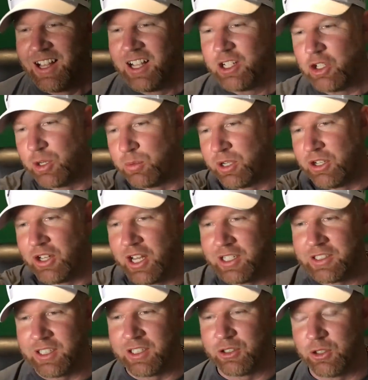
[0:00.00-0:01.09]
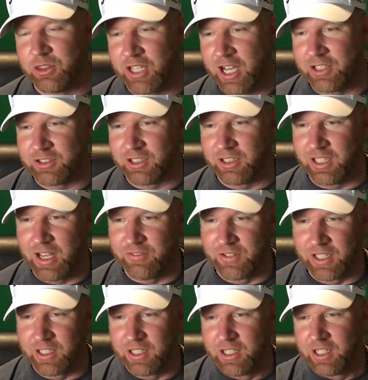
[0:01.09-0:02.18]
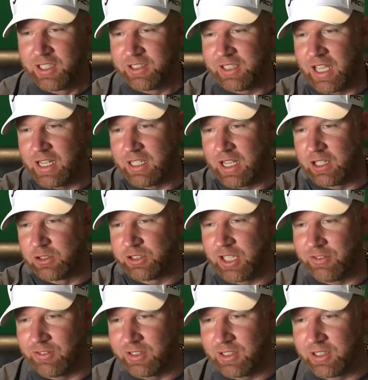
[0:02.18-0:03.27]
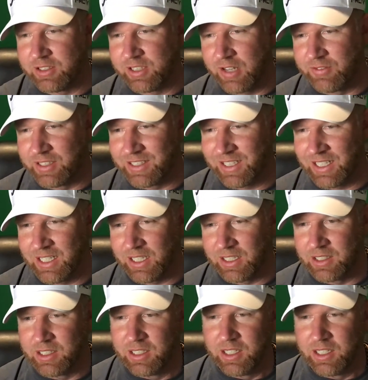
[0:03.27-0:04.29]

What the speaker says: Goodwill Hunting, 2011. San Diego 17.